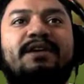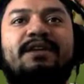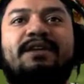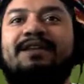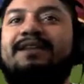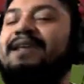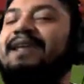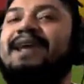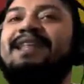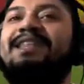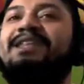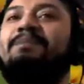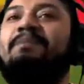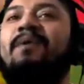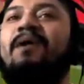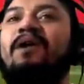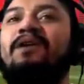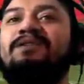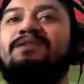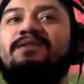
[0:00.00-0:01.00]
ball to,
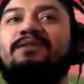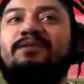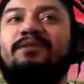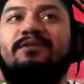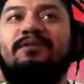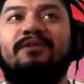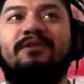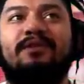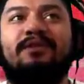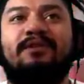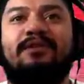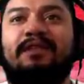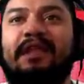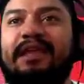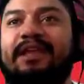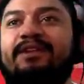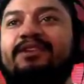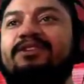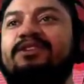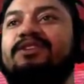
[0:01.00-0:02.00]
like, you just
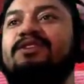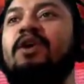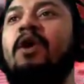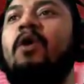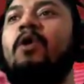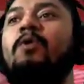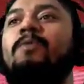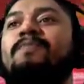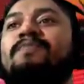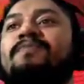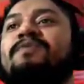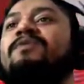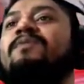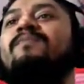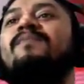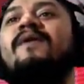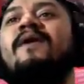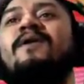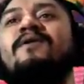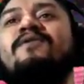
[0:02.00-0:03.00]
hope the ball
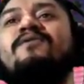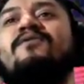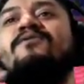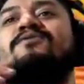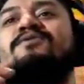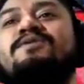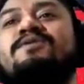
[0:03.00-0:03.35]
goes to right to her